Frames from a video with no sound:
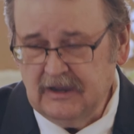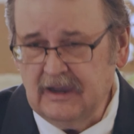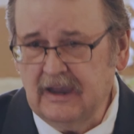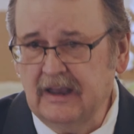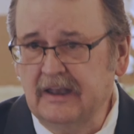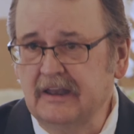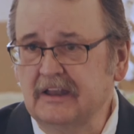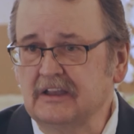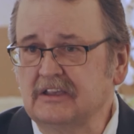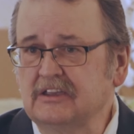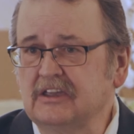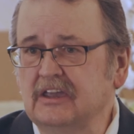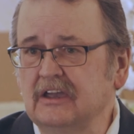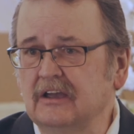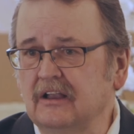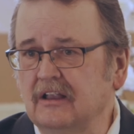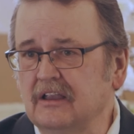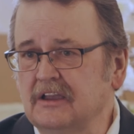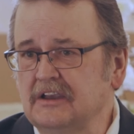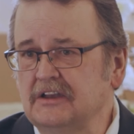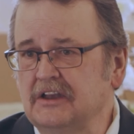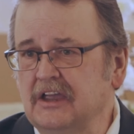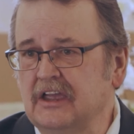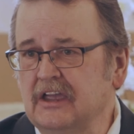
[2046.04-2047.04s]
And in
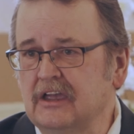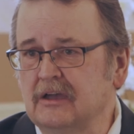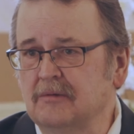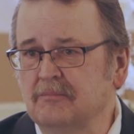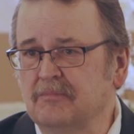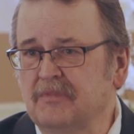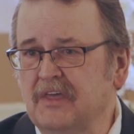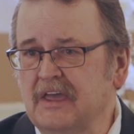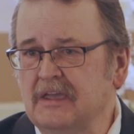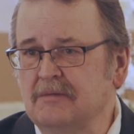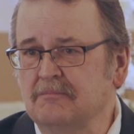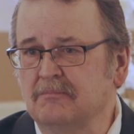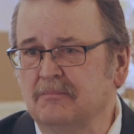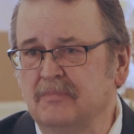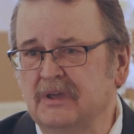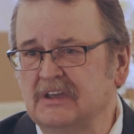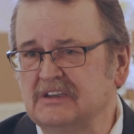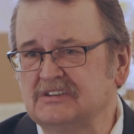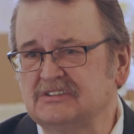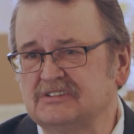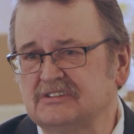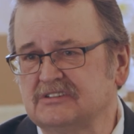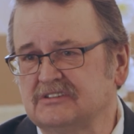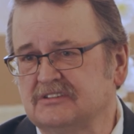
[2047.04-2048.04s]
killing him, they
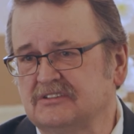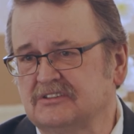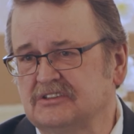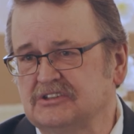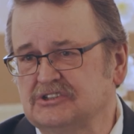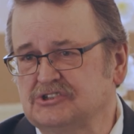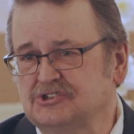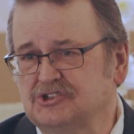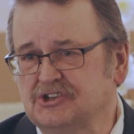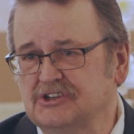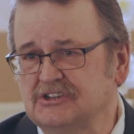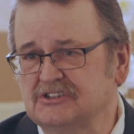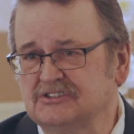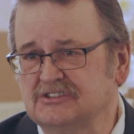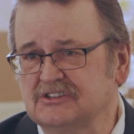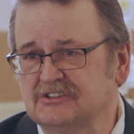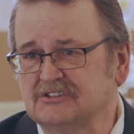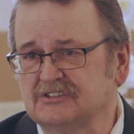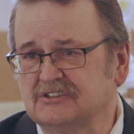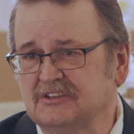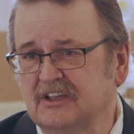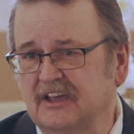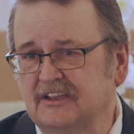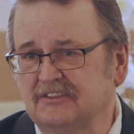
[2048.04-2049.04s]
missed the
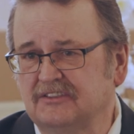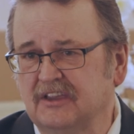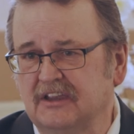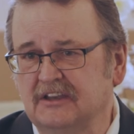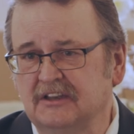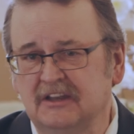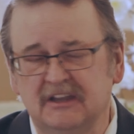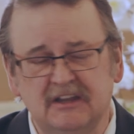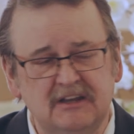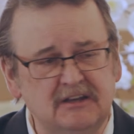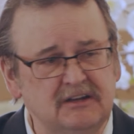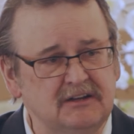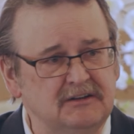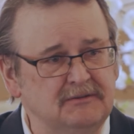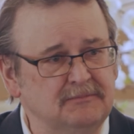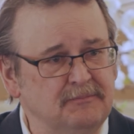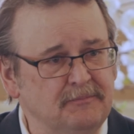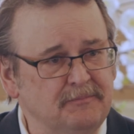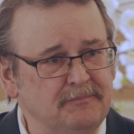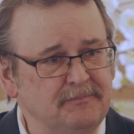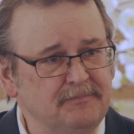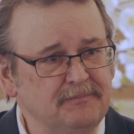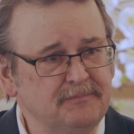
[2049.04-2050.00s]
Jesus that they needed.